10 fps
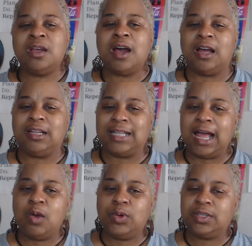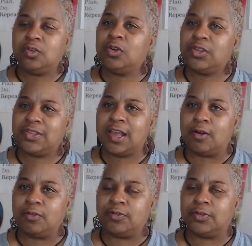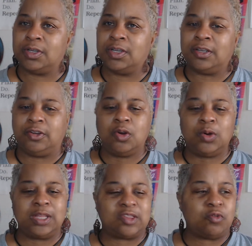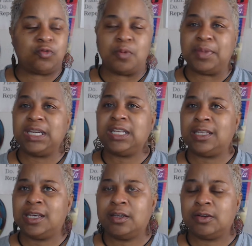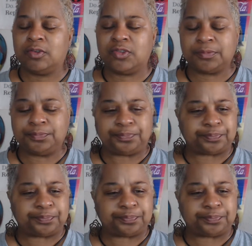allowing yourself, and so for many years,